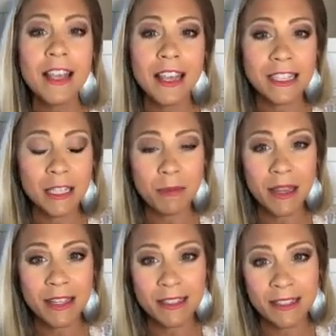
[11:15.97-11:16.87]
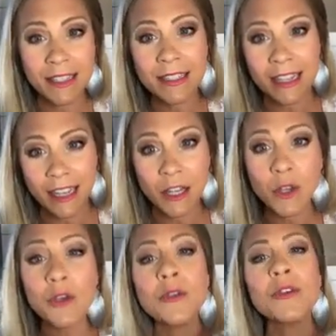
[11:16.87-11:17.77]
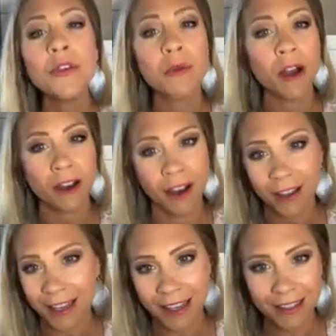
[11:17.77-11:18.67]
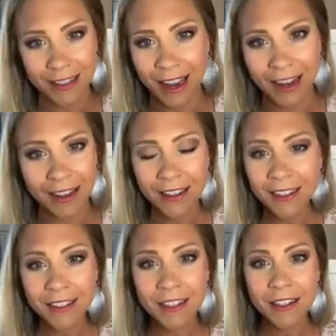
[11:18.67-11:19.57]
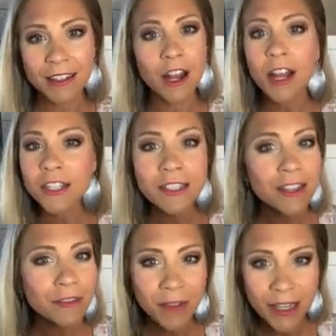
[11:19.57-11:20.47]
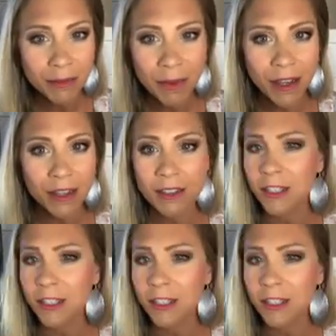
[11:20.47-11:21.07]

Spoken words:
is to be consistent in who you are on the inside, not just on Facebook.